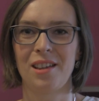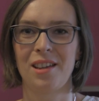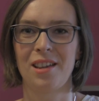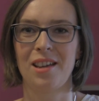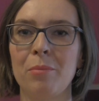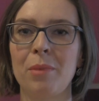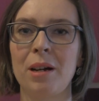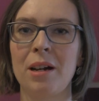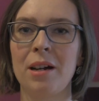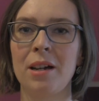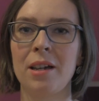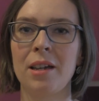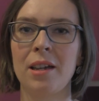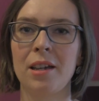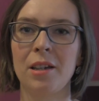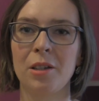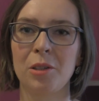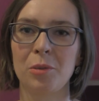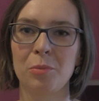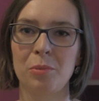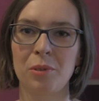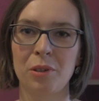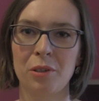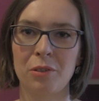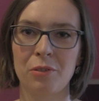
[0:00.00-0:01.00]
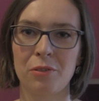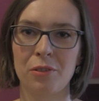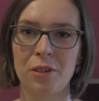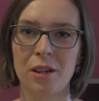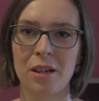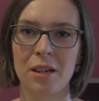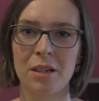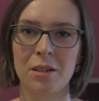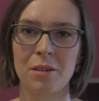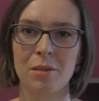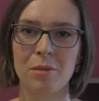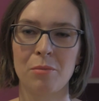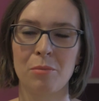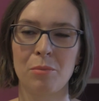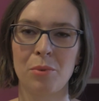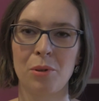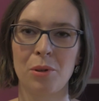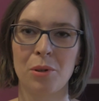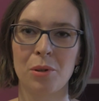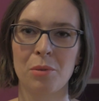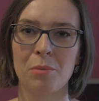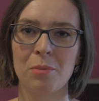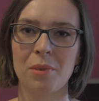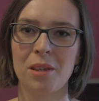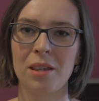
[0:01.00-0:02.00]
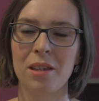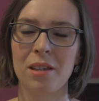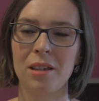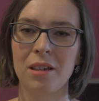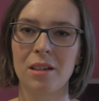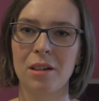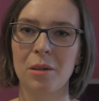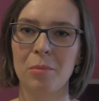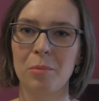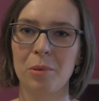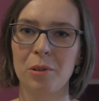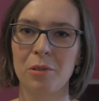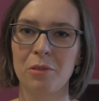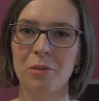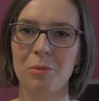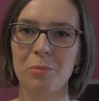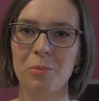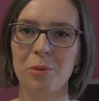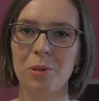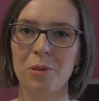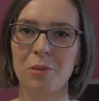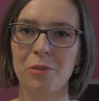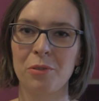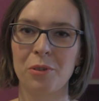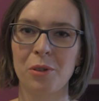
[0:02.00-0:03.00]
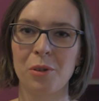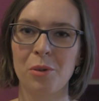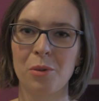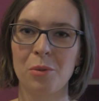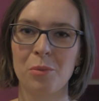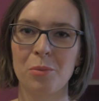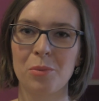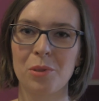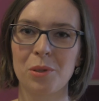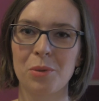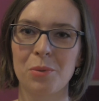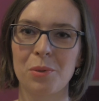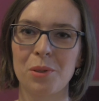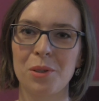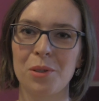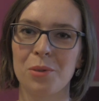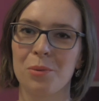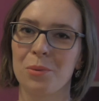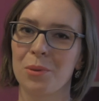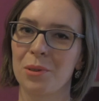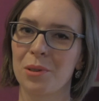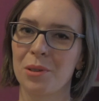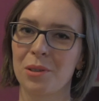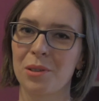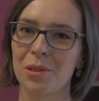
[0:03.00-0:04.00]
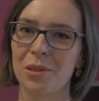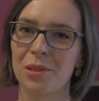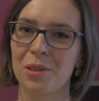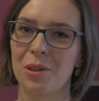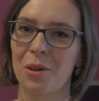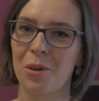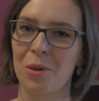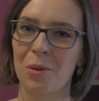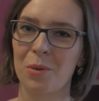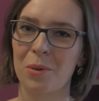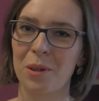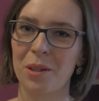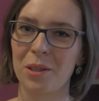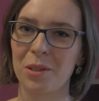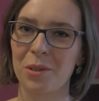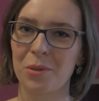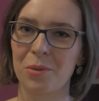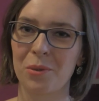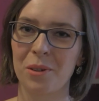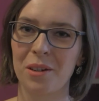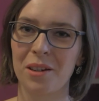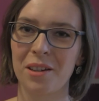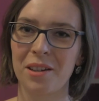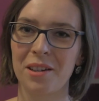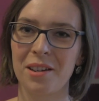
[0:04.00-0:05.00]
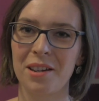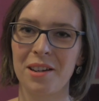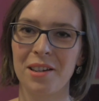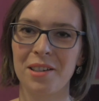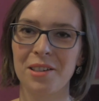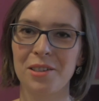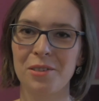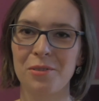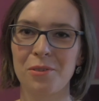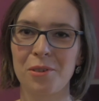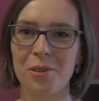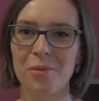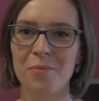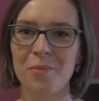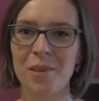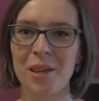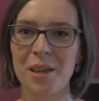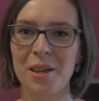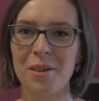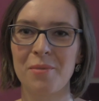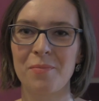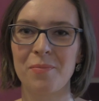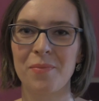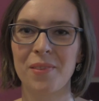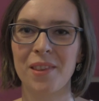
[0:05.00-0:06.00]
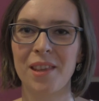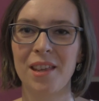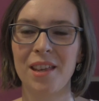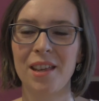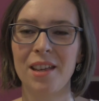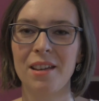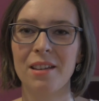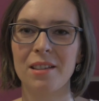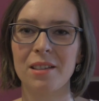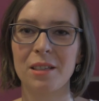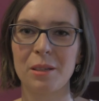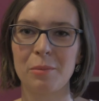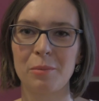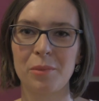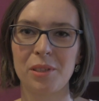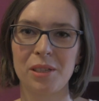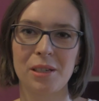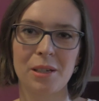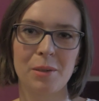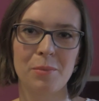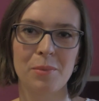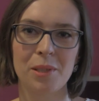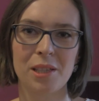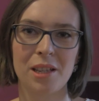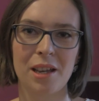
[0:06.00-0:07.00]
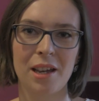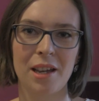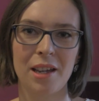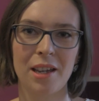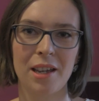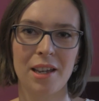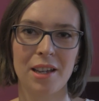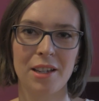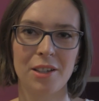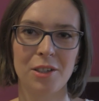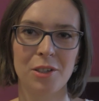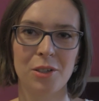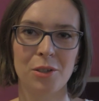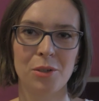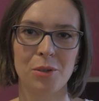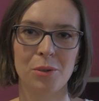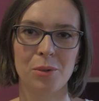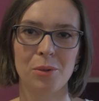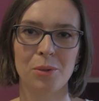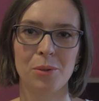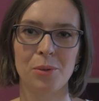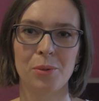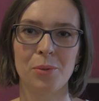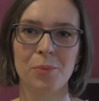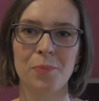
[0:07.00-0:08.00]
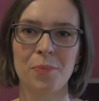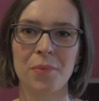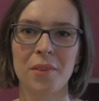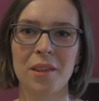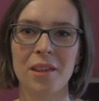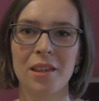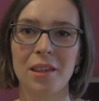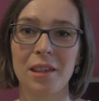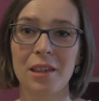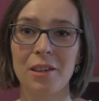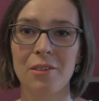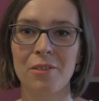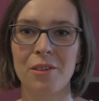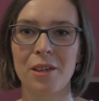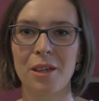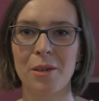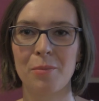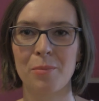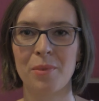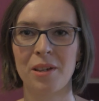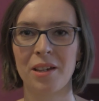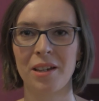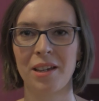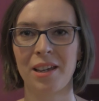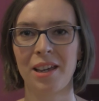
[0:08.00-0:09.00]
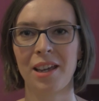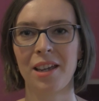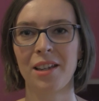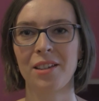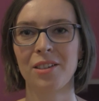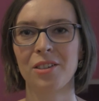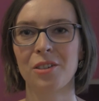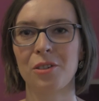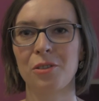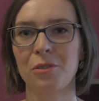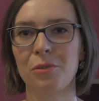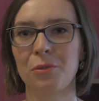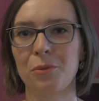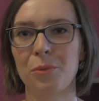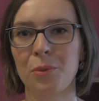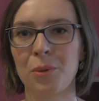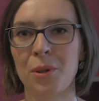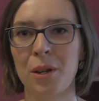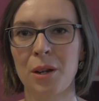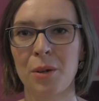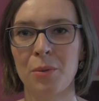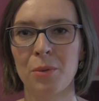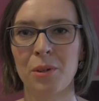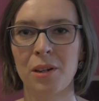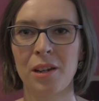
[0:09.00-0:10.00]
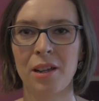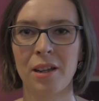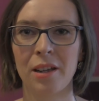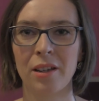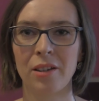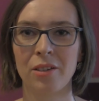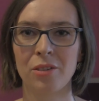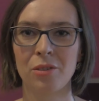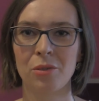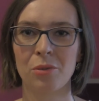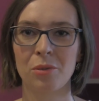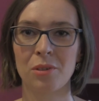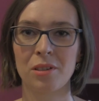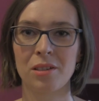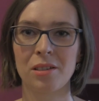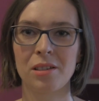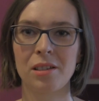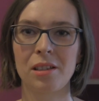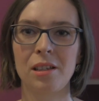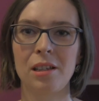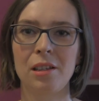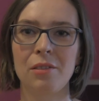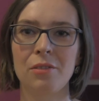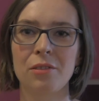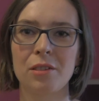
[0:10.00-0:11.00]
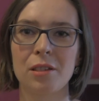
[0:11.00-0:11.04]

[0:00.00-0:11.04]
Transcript: My ex-boyfriend bought me a couple of perfumes, which was always really nice from him. Sometimes I had to give him a hint of what I would like to receive.